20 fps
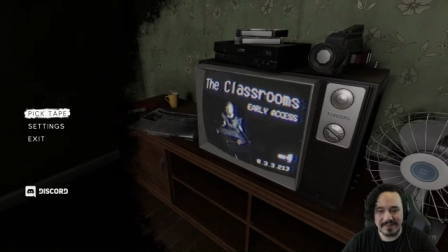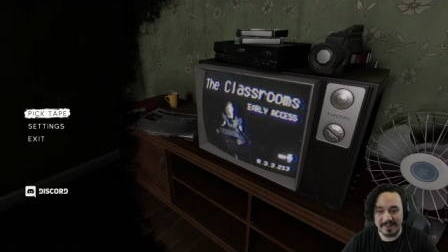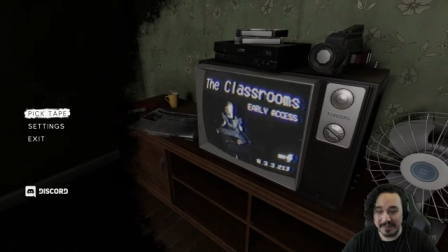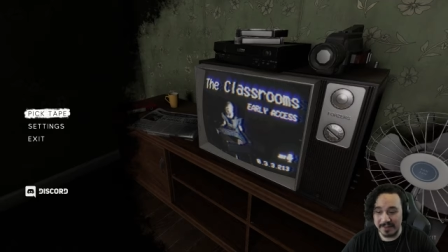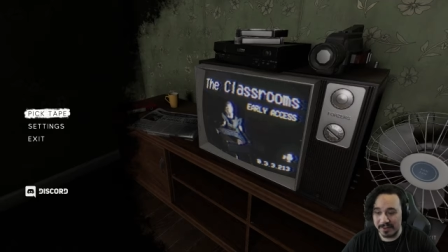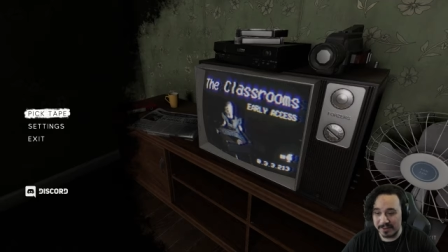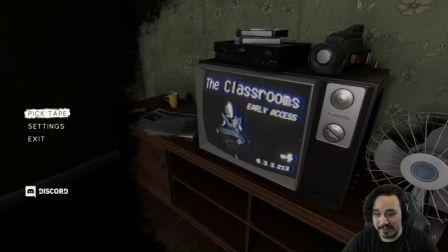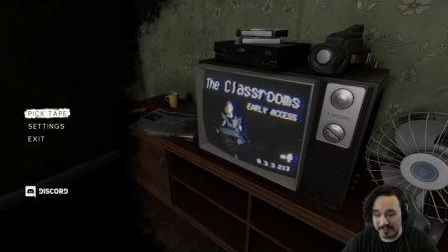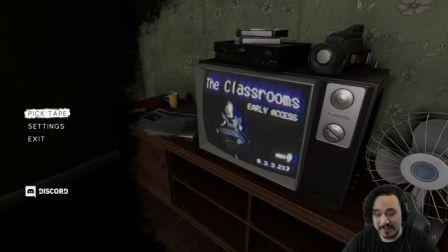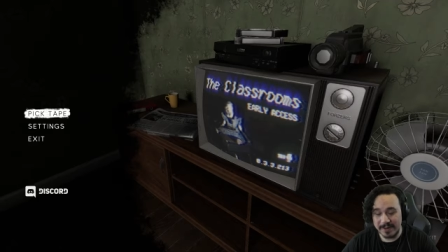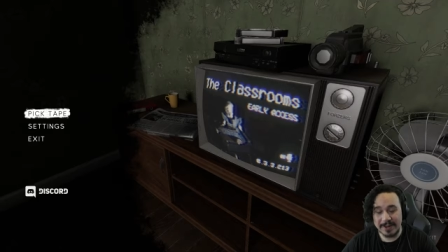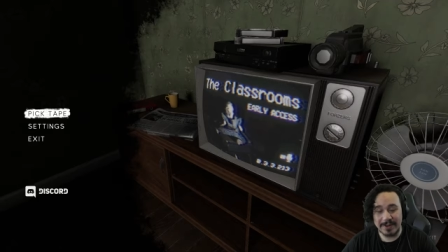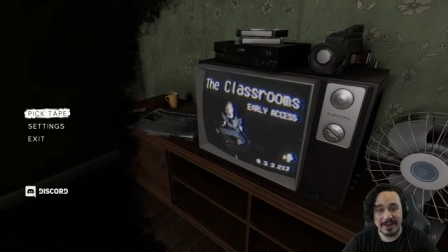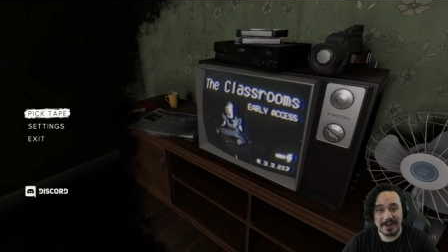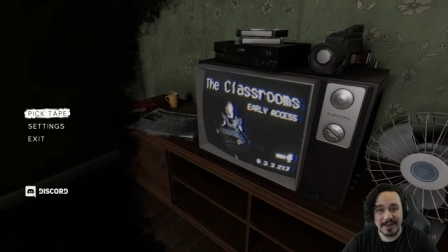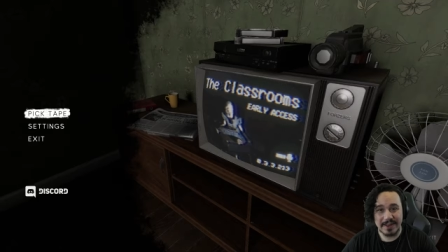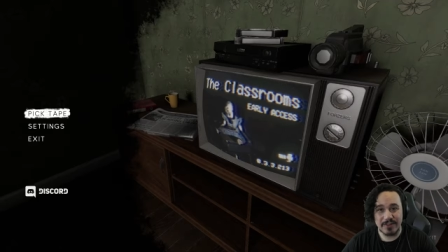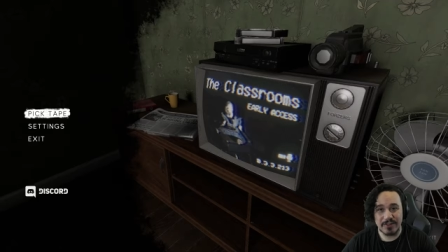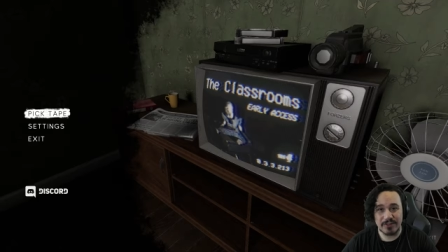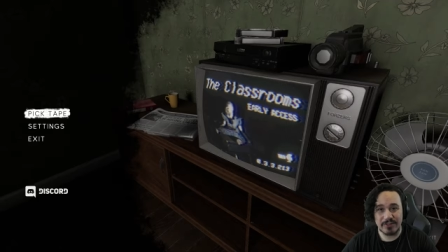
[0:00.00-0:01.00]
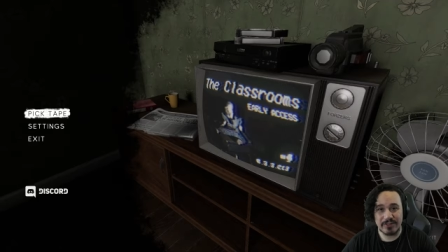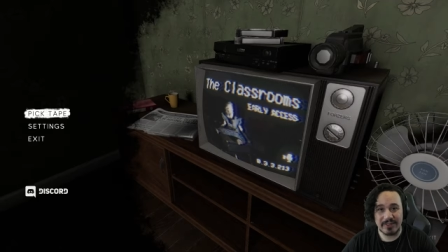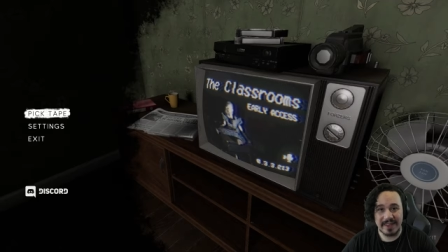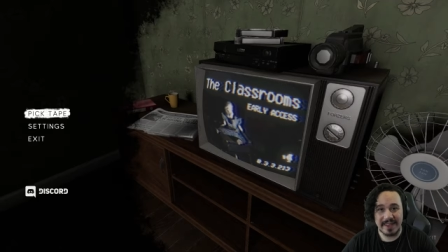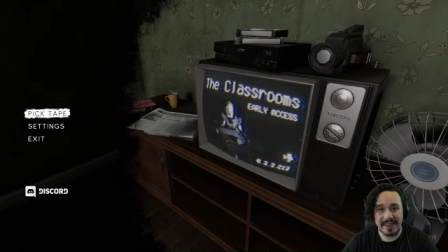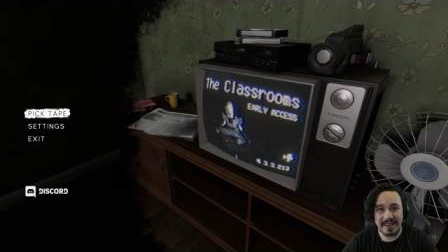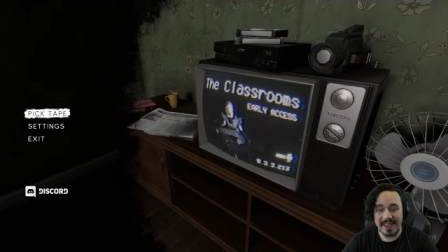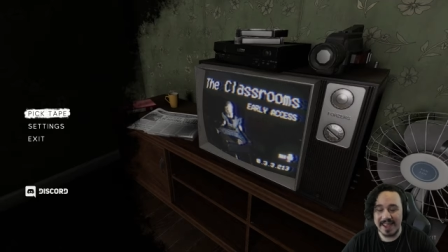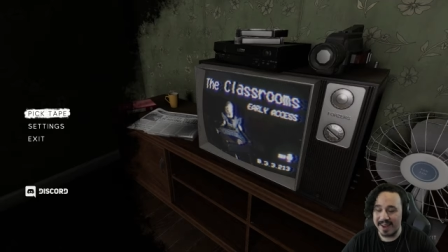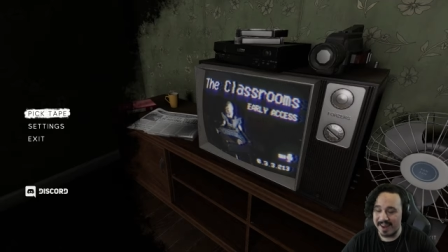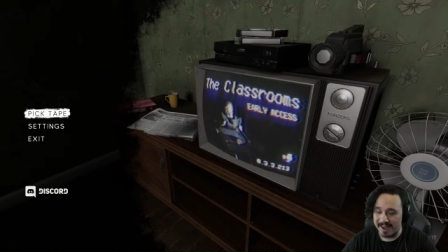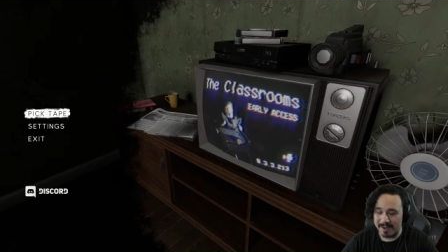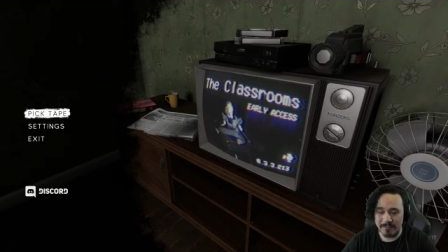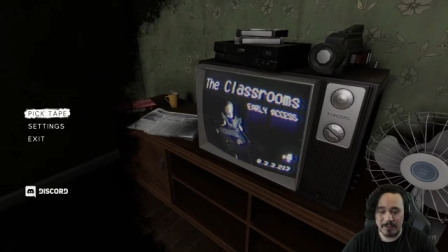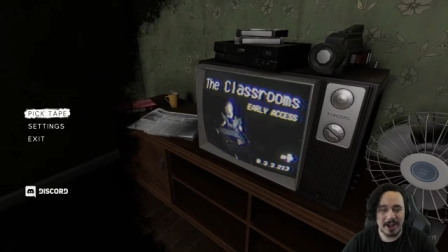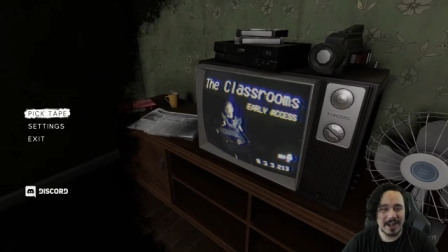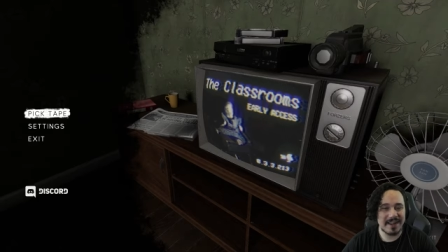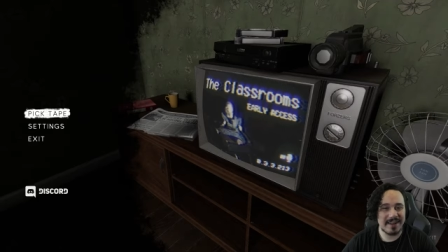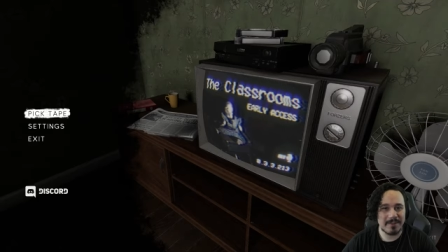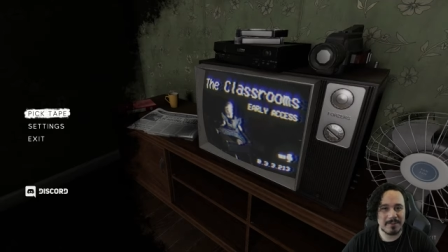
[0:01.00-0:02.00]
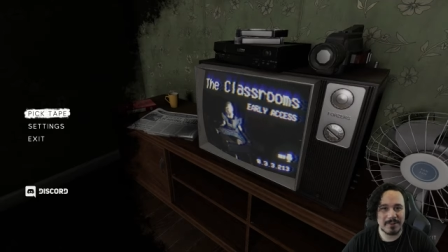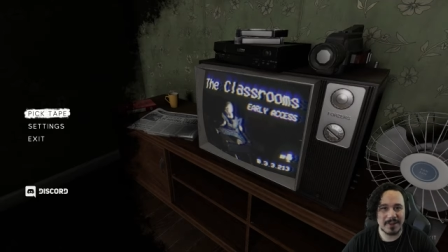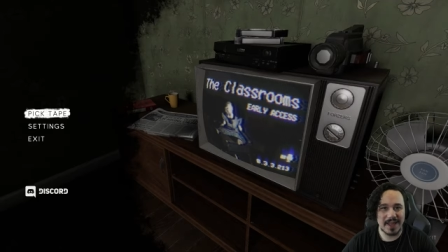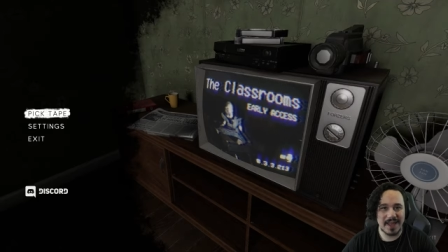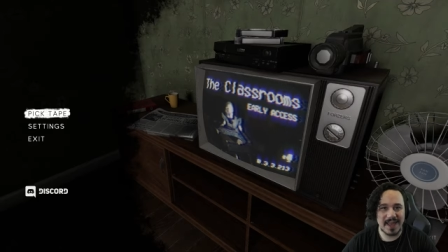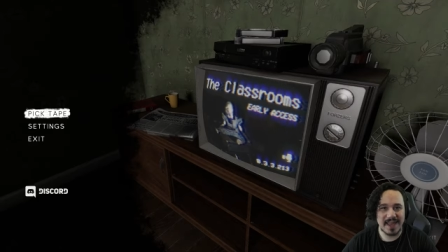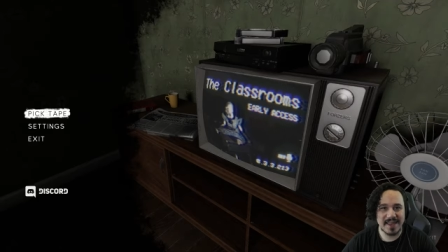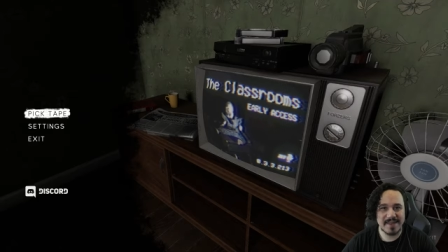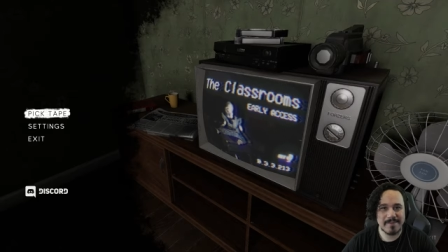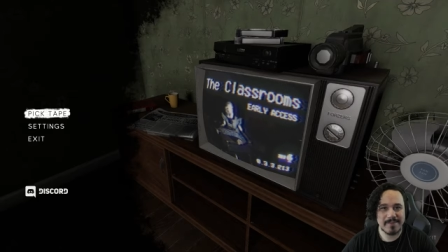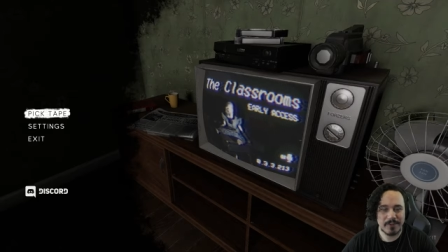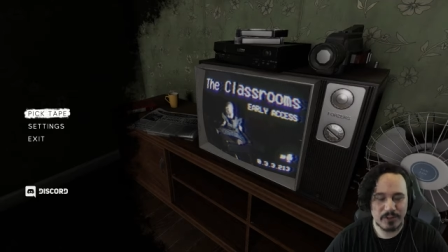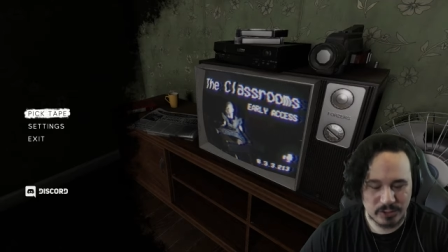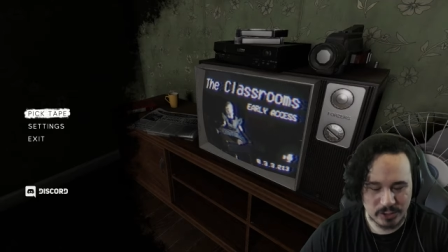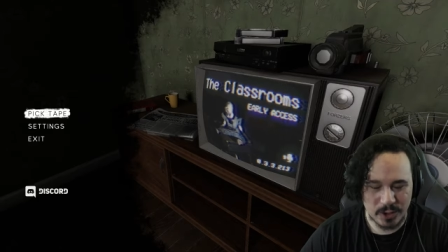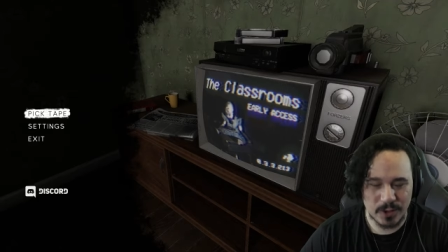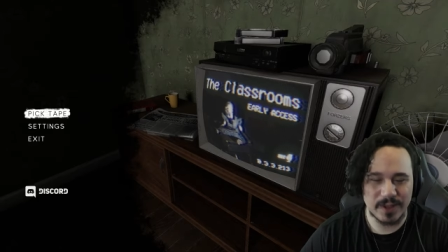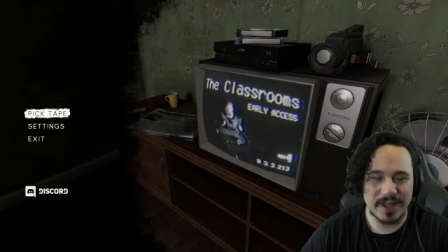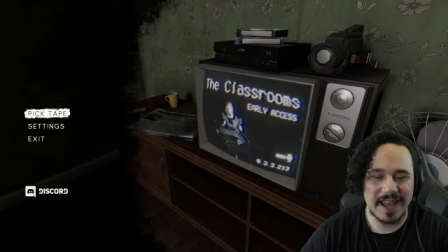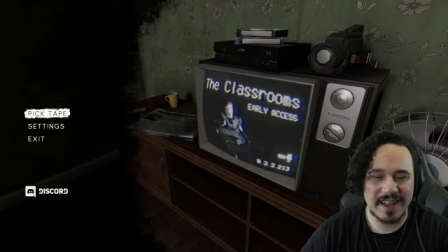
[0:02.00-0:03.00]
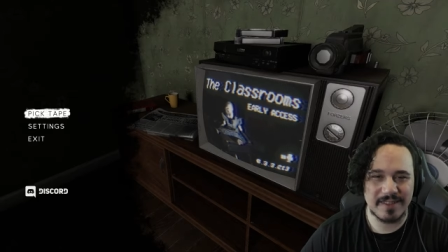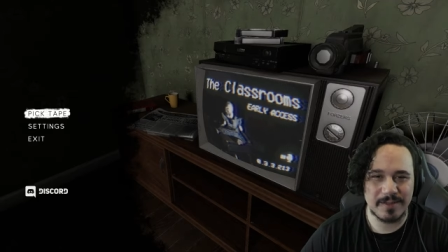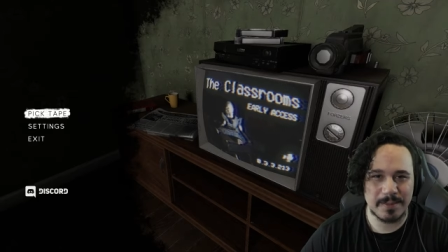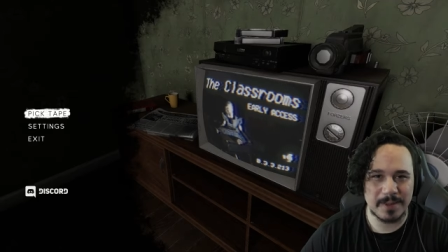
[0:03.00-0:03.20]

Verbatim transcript: It looks very interesting and I'm ready to play, so let's